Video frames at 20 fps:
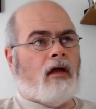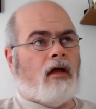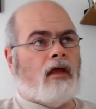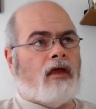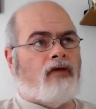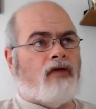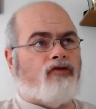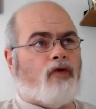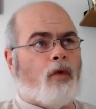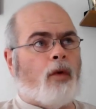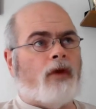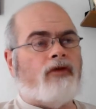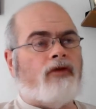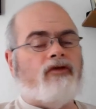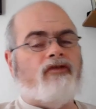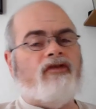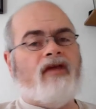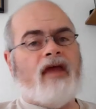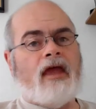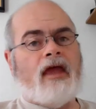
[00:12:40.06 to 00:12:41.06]
is
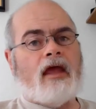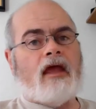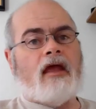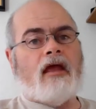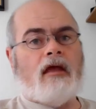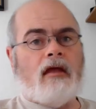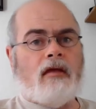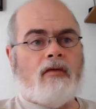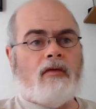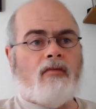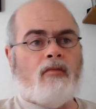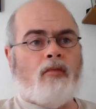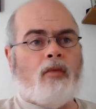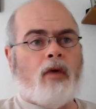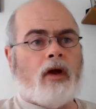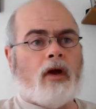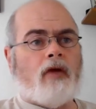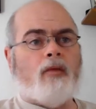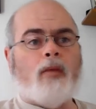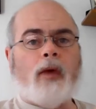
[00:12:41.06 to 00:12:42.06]
going to take
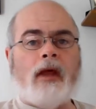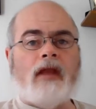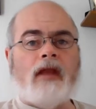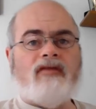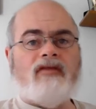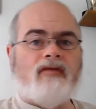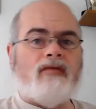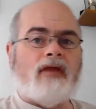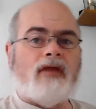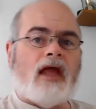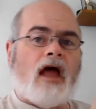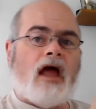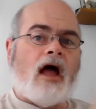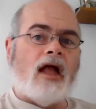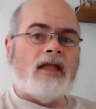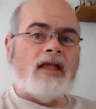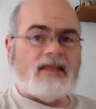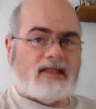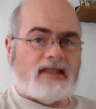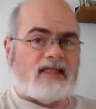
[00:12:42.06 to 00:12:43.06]
what are relatively
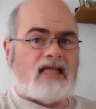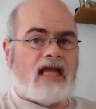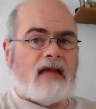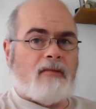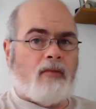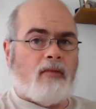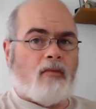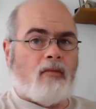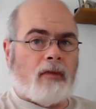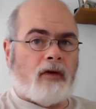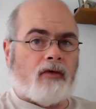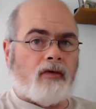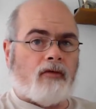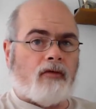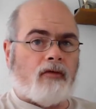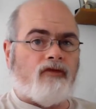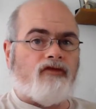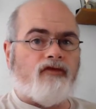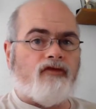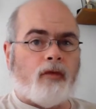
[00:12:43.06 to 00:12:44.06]
unstable
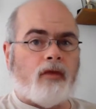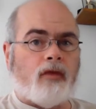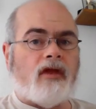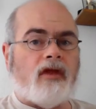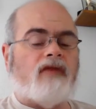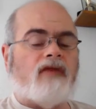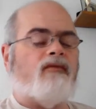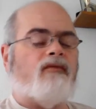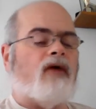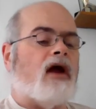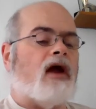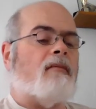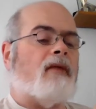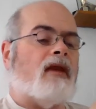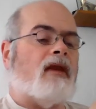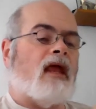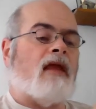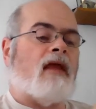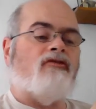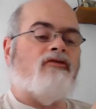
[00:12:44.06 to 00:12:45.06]
minerals in the
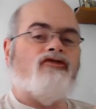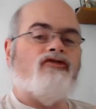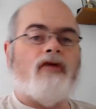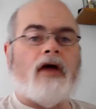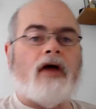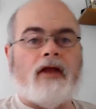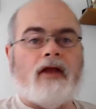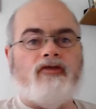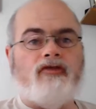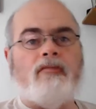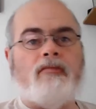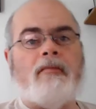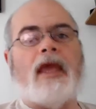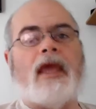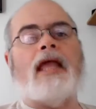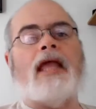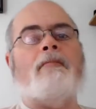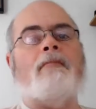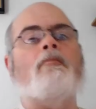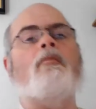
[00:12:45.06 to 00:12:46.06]
environment and try to
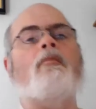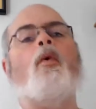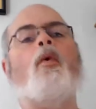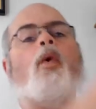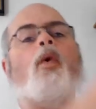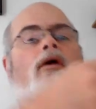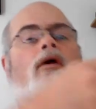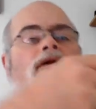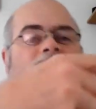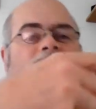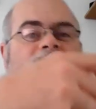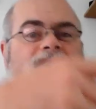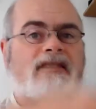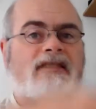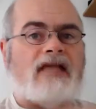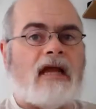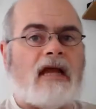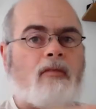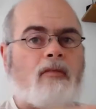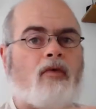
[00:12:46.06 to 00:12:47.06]
make more
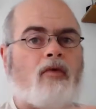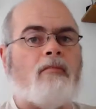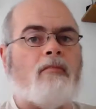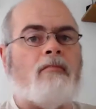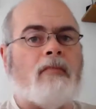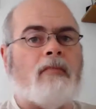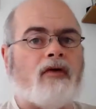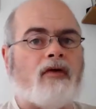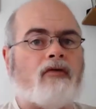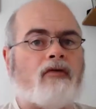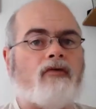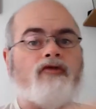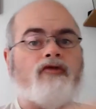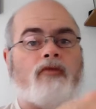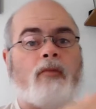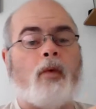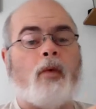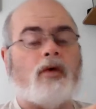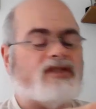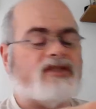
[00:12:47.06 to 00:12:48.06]
stable
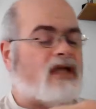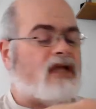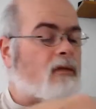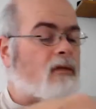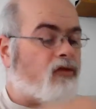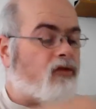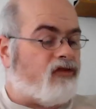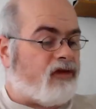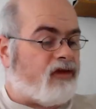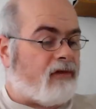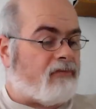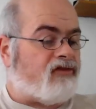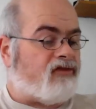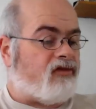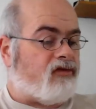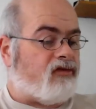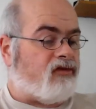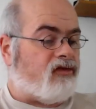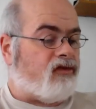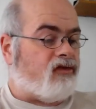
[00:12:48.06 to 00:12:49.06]
minerals or more stable
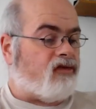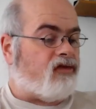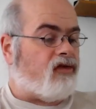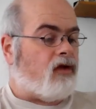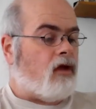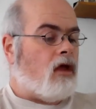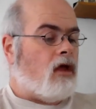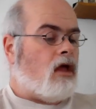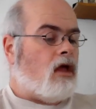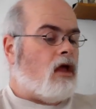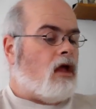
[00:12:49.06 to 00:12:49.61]
substances.